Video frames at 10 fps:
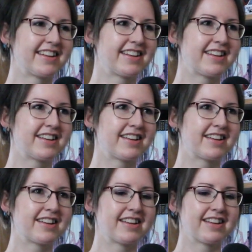right
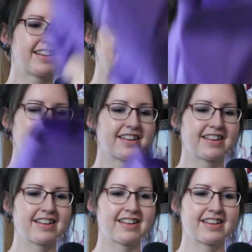
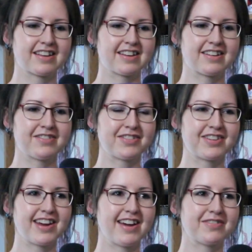there. Oh, we should
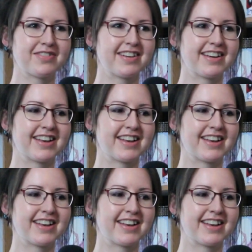have one.